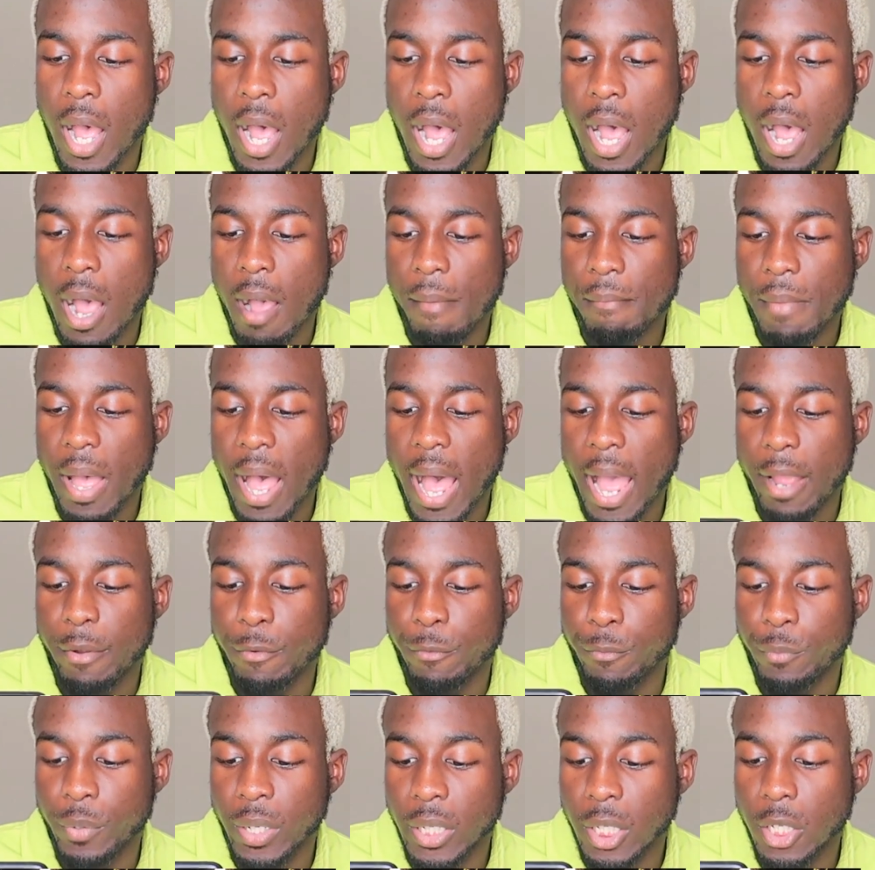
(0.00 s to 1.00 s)
I
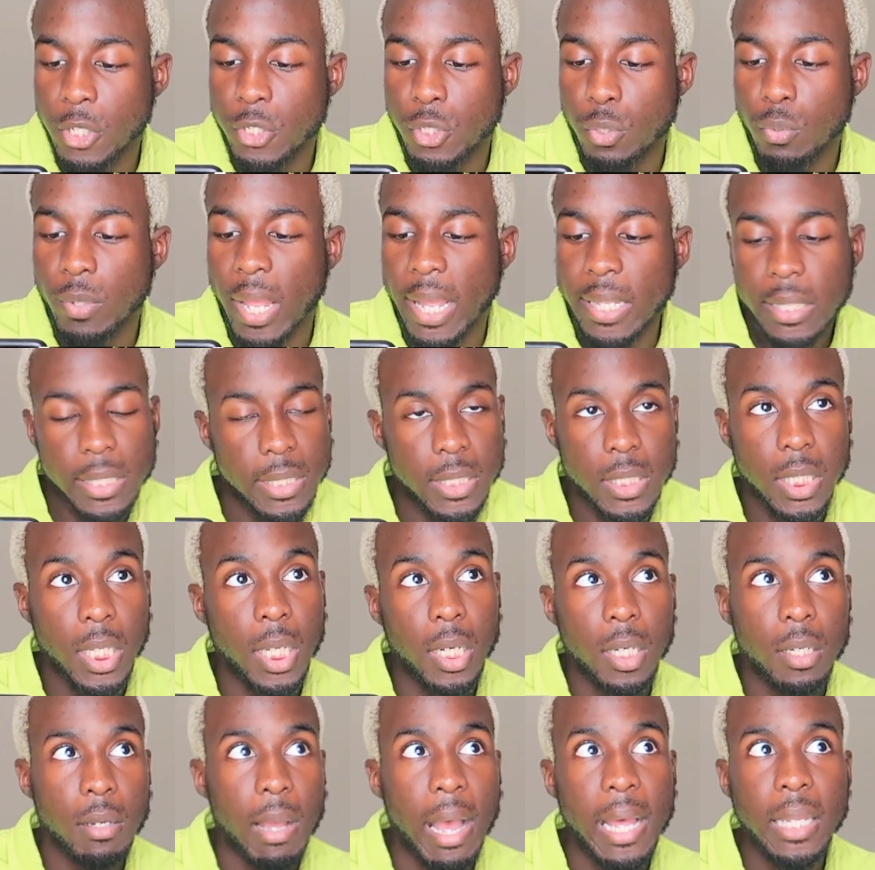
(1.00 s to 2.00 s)
really do like this
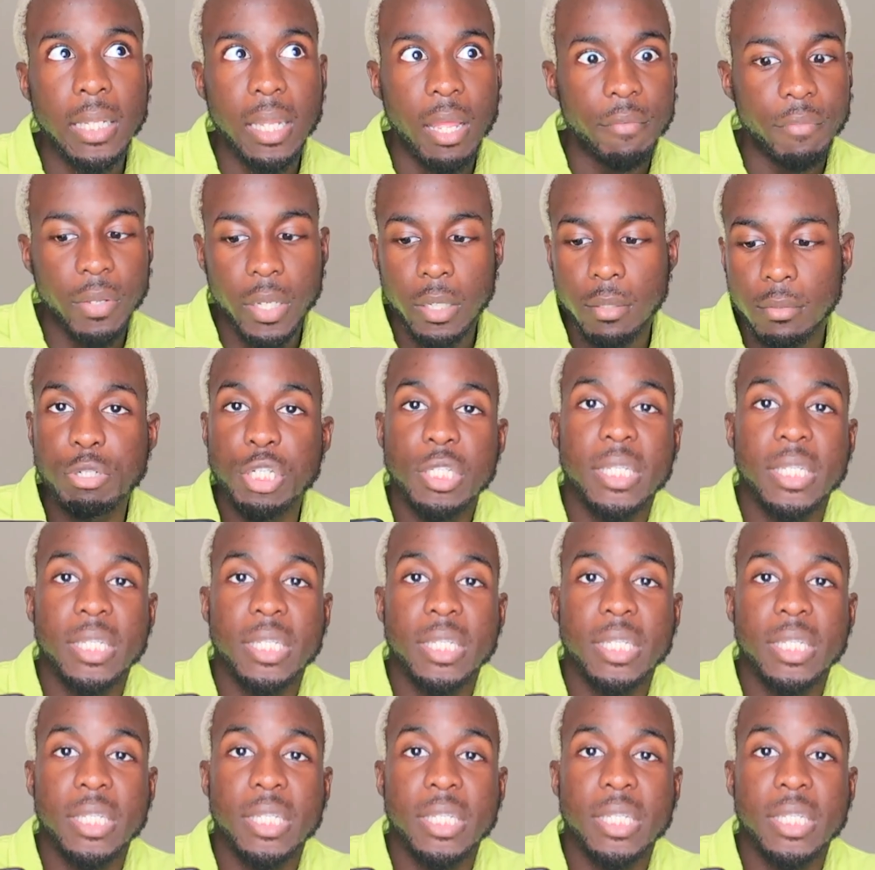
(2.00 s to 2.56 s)
look. I love it.